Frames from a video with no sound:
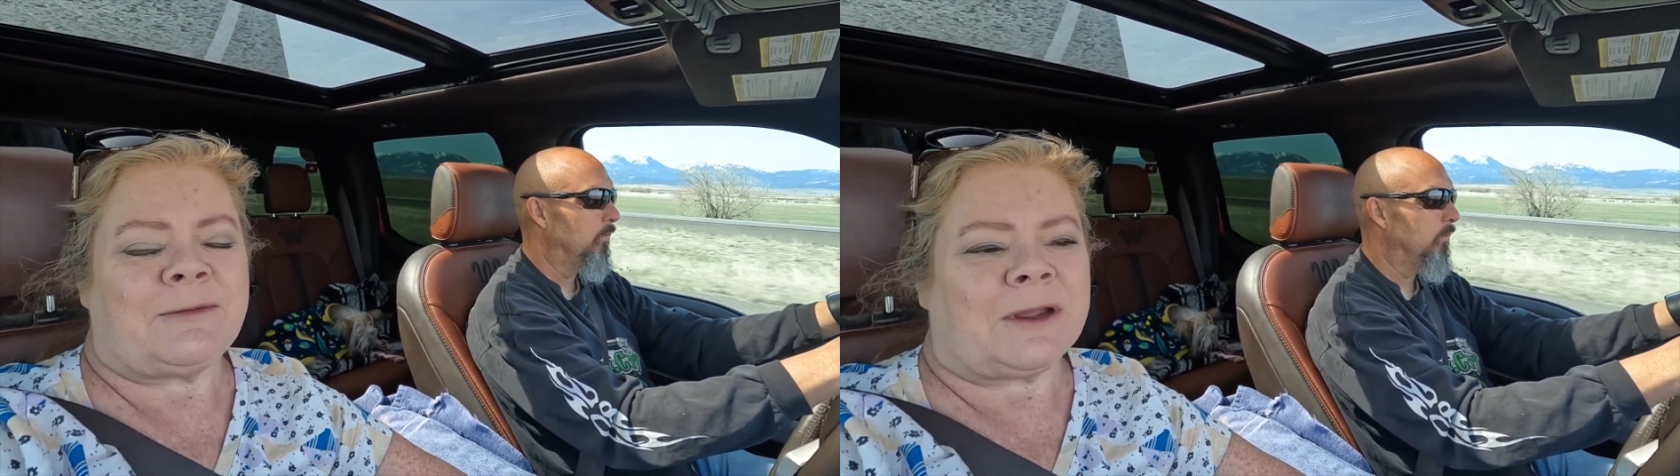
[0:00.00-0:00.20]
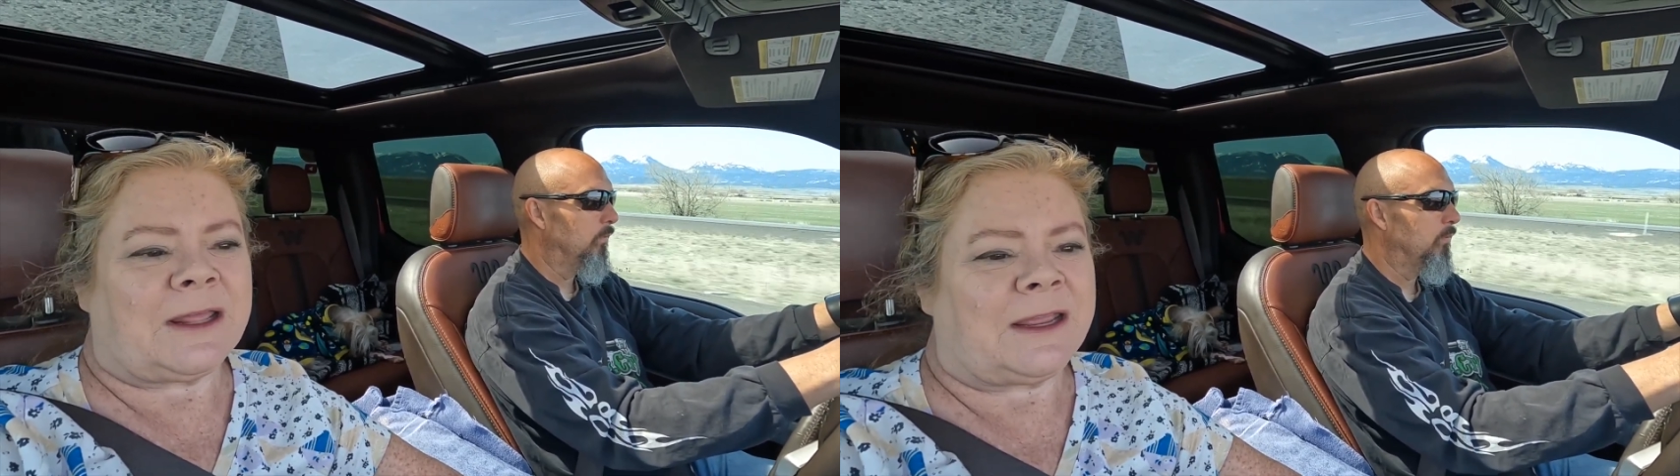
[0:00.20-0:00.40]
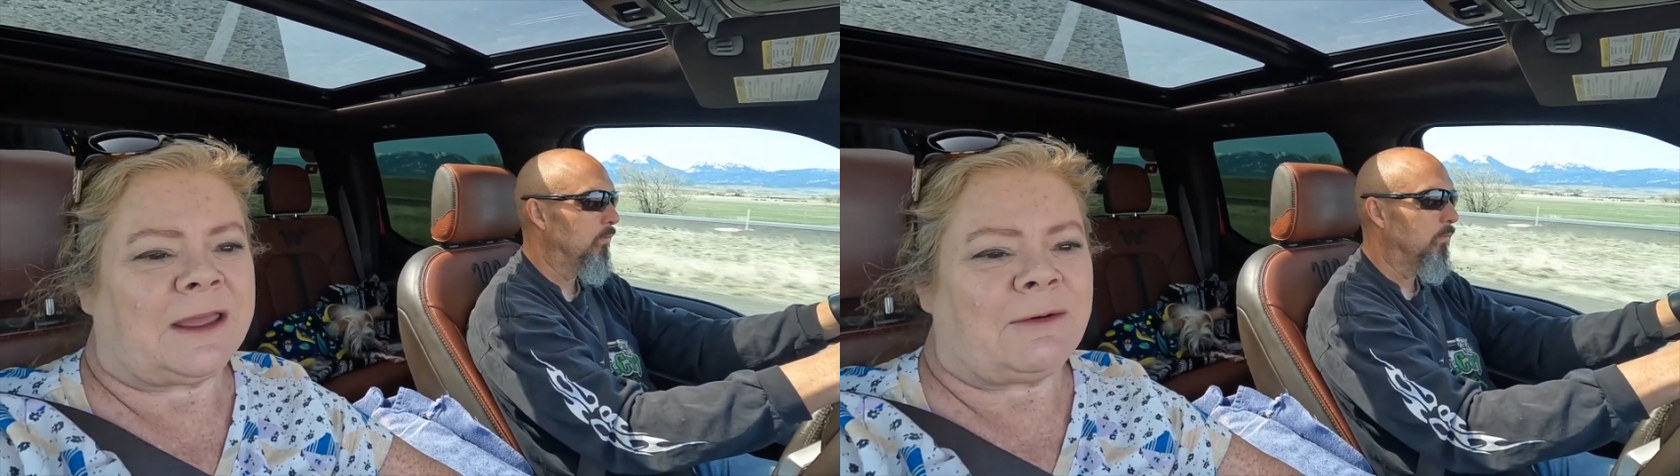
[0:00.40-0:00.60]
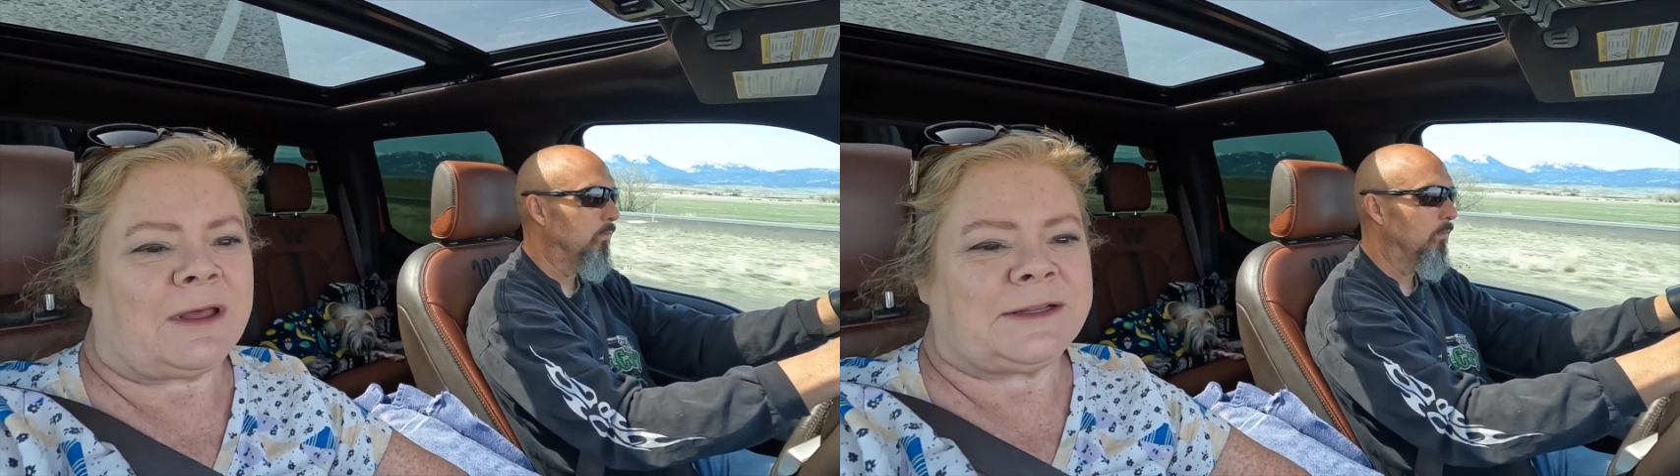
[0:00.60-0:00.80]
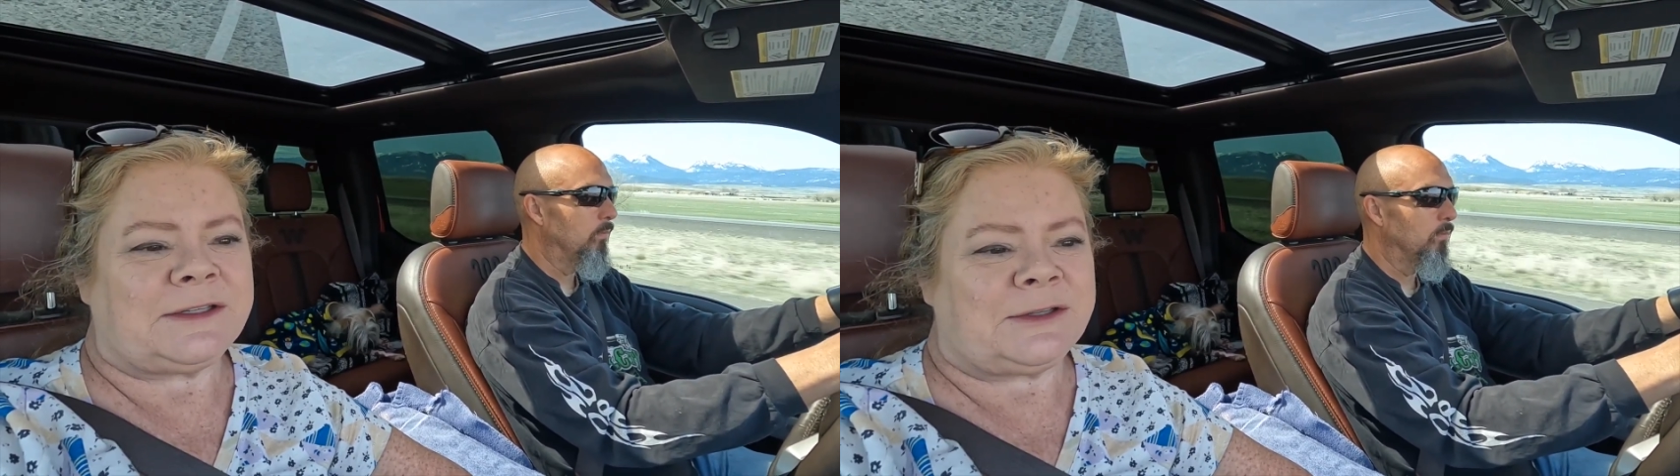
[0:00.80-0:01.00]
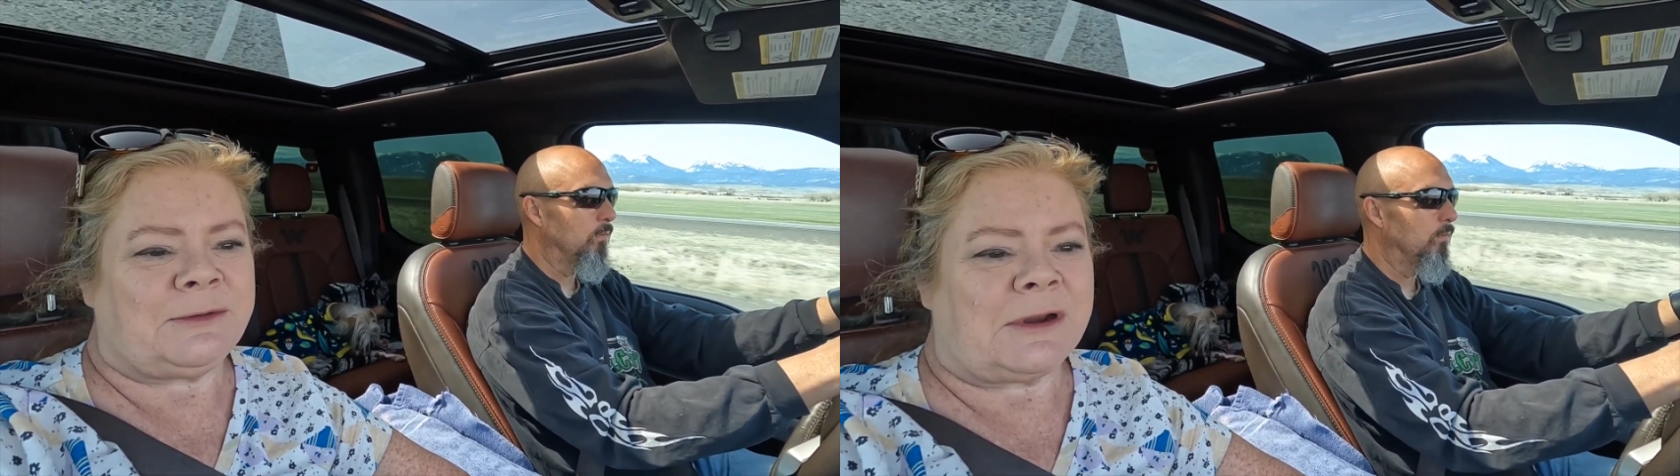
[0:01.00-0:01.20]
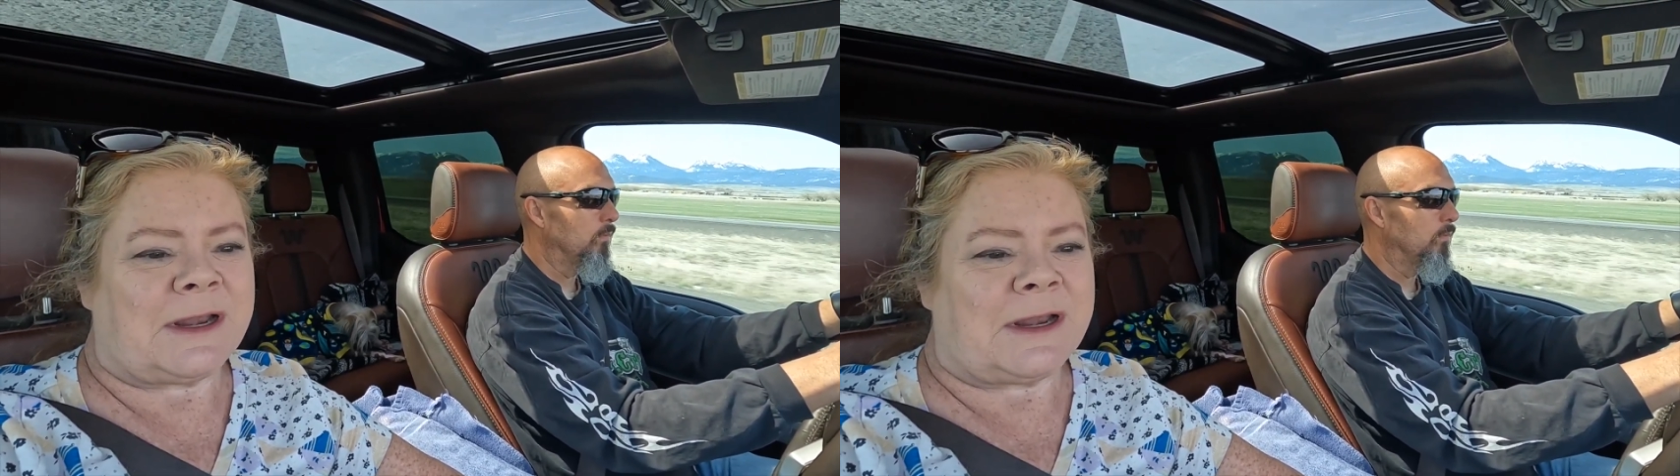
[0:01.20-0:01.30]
we're going to go on to our